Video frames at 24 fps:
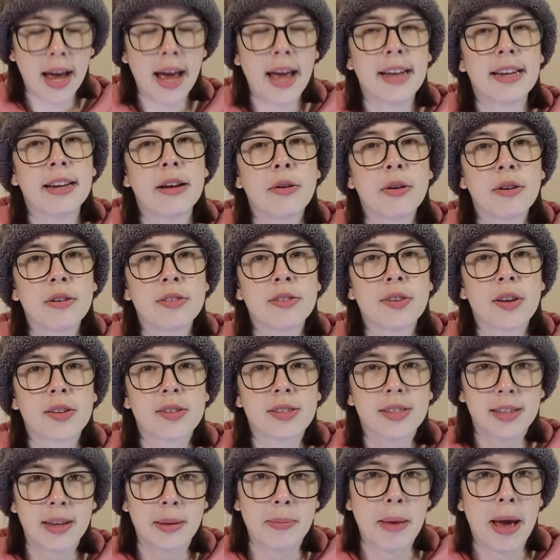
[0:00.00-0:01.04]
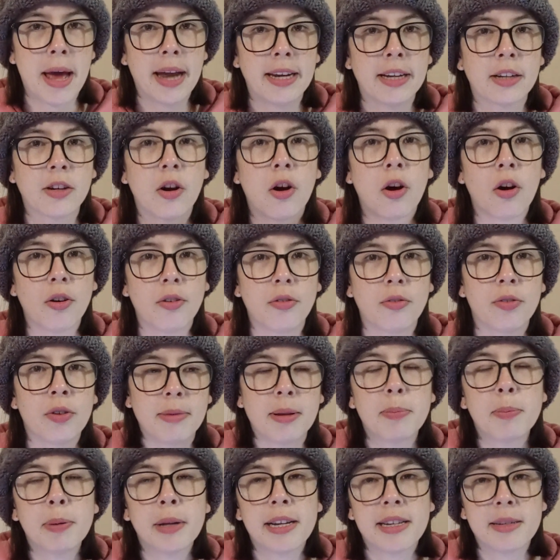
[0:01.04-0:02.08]
And there was a schematic of the
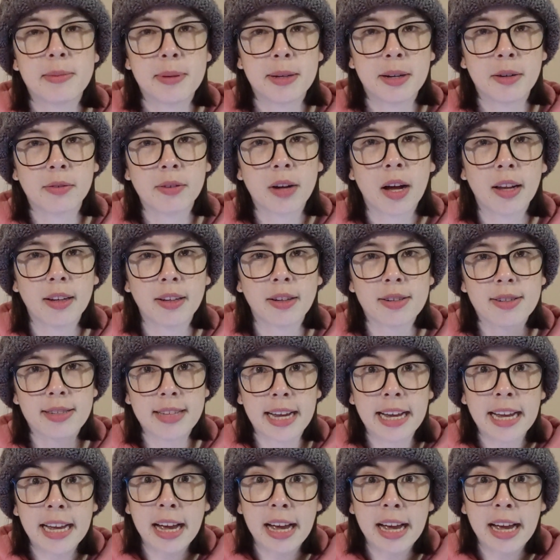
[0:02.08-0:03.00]
placement of colors